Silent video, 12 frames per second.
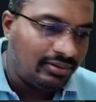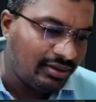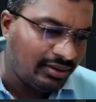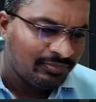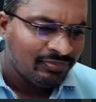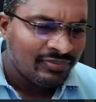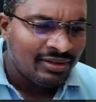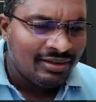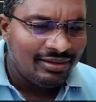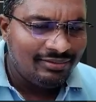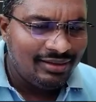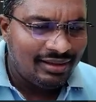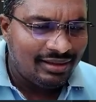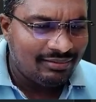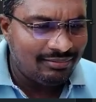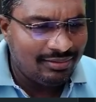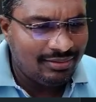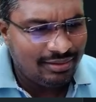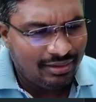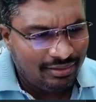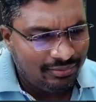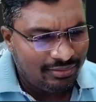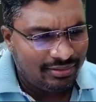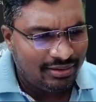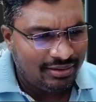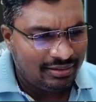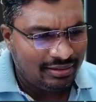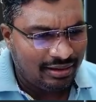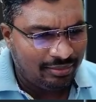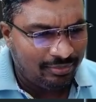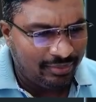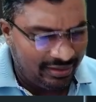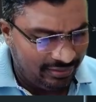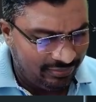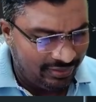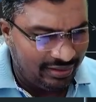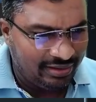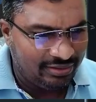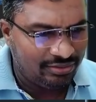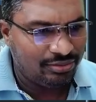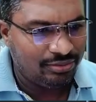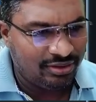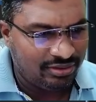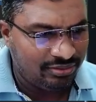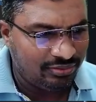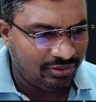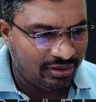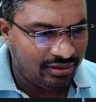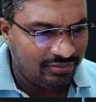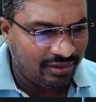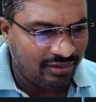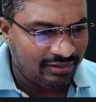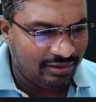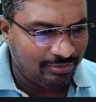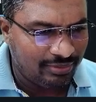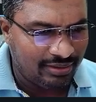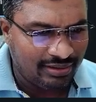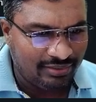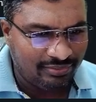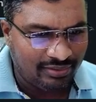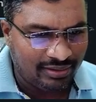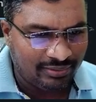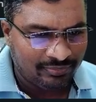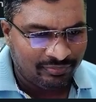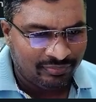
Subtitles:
Okay, now there are, I would say there are many variants to it. Okay, for example, if I